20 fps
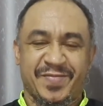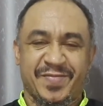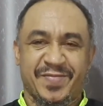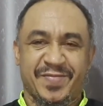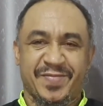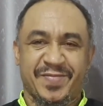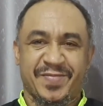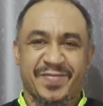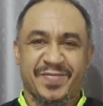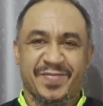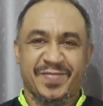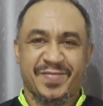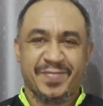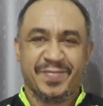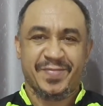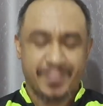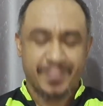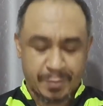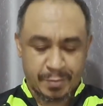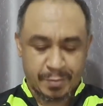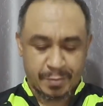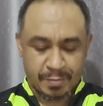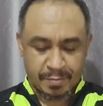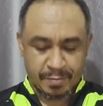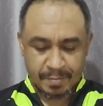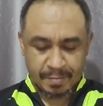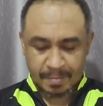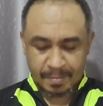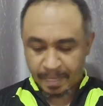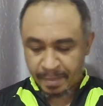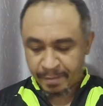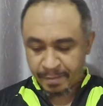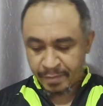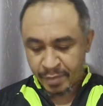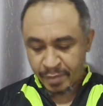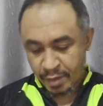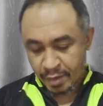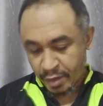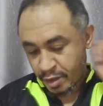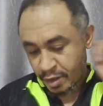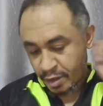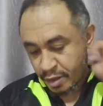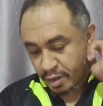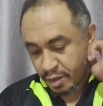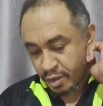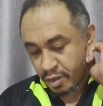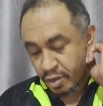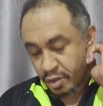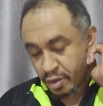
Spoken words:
All right. But first, listening to you.